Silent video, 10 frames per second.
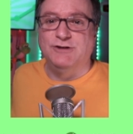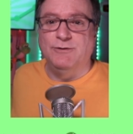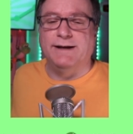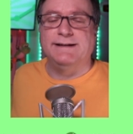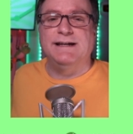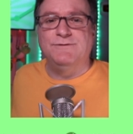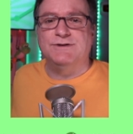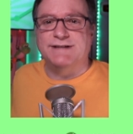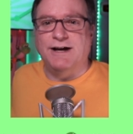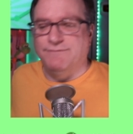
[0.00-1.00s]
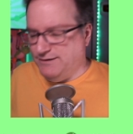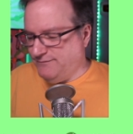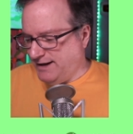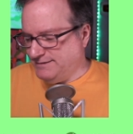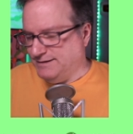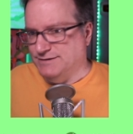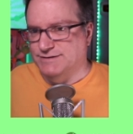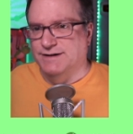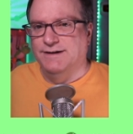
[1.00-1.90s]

Do it. Give yourself the advantage.